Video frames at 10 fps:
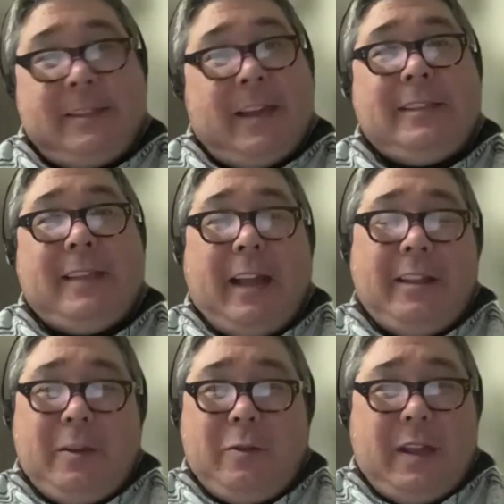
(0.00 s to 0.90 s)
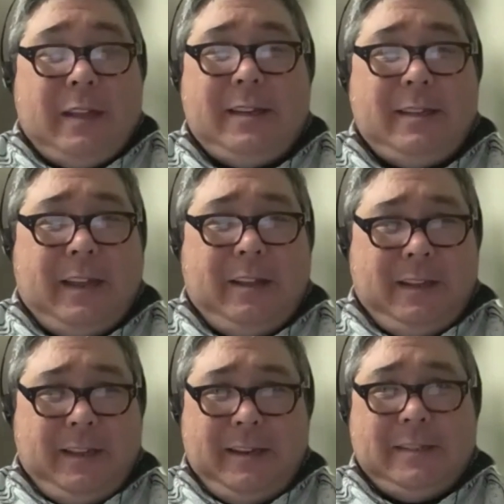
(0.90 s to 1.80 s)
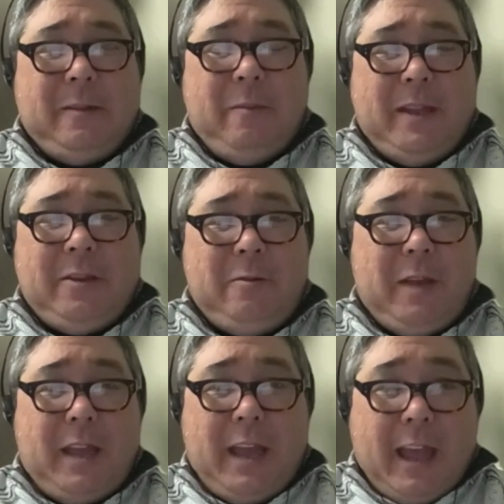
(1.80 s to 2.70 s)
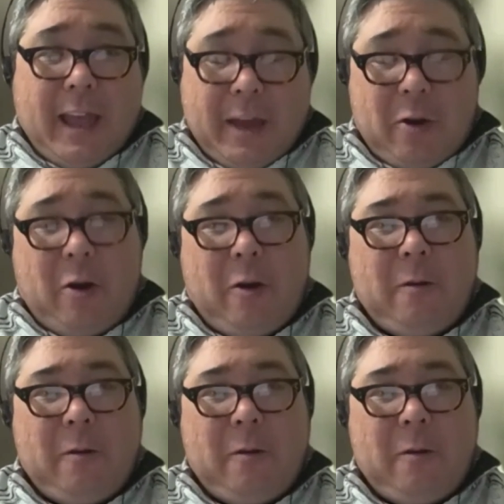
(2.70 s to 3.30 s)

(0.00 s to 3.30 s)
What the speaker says: not as elegant as the menu at all.